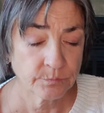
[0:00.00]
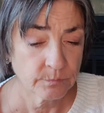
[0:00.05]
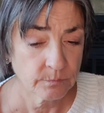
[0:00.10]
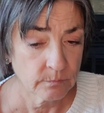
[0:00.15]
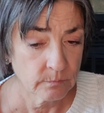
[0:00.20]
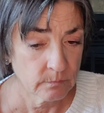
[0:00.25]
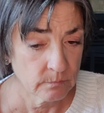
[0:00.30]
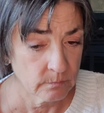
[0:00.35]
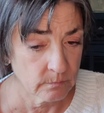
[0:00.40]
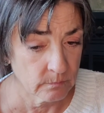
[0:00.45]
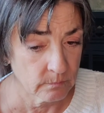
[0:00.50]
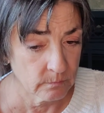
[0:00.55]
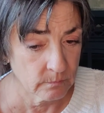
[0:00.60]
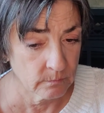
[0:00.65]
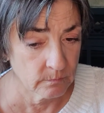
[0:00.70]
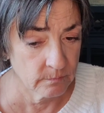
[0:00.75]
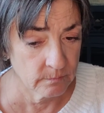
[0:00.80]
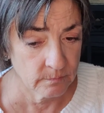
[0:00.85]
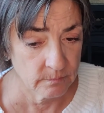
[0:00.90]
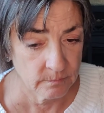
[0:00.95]

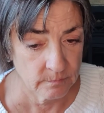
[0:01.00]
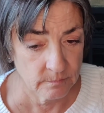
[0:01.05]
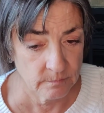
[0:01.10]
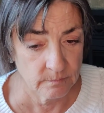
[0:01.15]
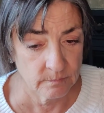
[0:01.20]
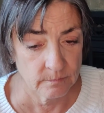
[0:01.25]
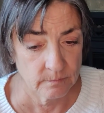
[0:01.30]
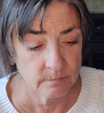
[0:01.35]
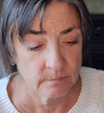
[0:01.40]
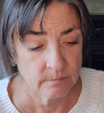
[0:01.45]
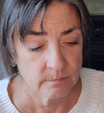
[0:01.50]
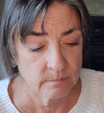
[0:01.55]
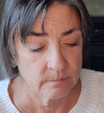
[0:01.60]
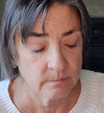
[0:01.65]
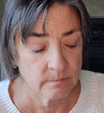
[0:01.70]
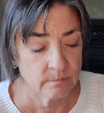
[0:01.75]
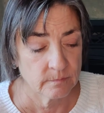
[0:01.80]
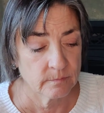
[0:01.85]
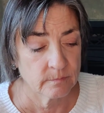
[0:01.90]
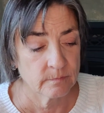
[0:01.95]

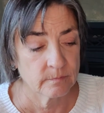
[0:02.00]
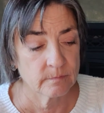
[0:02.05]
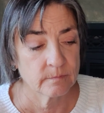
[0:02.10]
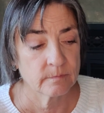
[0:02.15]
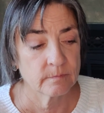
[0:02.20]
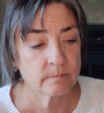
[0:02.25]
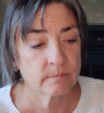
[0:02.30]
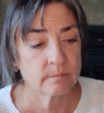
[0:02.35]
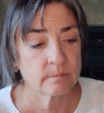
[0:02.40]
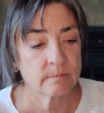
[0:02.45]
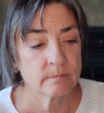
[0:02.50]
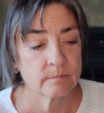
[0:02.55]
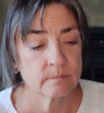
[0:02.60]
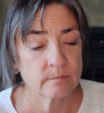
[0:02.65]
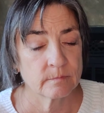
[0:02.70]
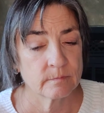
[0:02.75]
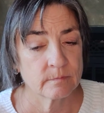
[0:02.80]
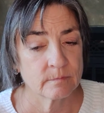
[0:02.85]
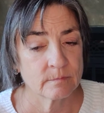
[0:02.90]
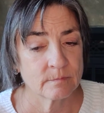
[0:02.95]

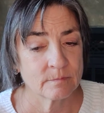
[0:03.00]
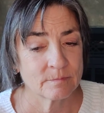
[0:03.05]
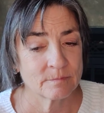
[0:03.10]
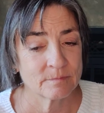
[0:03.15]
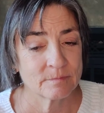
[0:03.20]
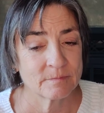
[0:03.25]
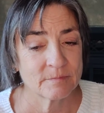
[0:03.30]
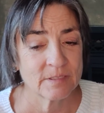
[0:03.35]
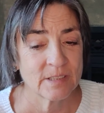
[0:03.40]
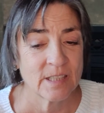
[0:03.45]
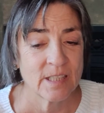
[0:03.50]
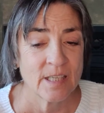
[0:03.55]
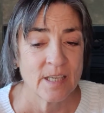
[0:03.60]
Nothing is said.